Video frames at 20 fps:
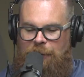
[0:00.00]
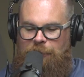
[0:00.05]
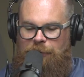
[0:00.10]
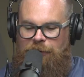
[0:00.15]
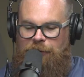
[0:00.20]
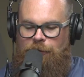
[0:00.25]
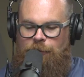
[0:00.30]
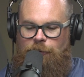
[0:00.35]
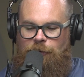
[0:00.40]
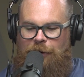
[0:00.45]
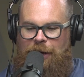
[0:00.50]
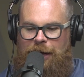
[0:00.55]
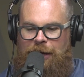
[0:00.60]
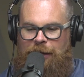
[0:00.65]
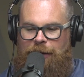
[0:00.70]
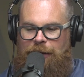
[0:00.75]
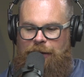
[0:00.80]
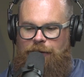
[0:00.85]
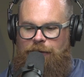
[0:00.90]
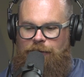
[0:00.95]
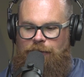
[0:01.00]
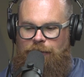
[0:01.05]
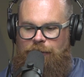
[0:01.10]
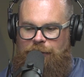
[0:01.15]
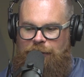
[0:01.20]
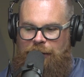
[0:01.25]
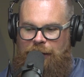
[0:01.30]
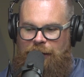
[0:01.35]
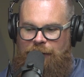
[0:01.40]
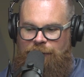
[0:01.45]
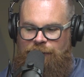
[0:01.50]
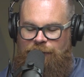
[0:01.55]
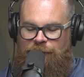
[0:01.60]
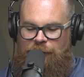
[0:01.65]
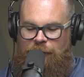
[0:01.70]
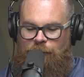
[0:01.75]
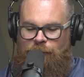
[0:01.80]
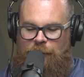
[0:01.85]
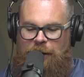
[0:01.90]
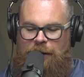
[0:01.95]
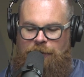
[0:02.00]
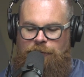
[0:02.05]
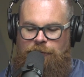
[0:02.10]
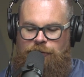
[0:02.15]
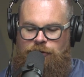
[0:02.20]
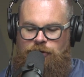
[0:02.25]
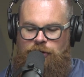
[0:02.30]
a little more analytical in life. Is I'd rather